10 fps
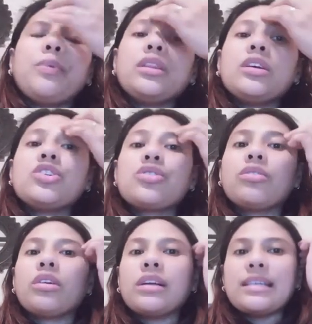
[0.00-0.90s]

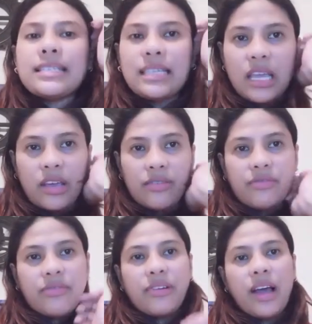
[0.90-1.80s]
petitioner
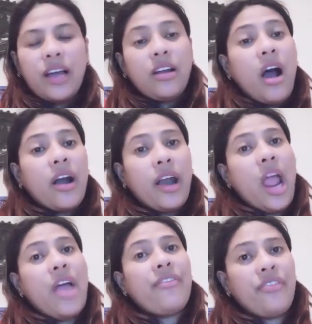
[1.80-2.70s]
receive an
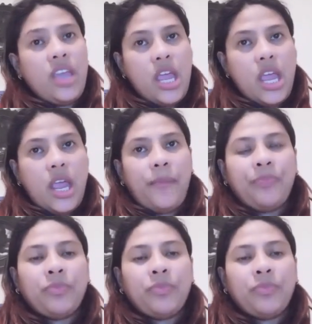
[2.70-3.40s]
RFE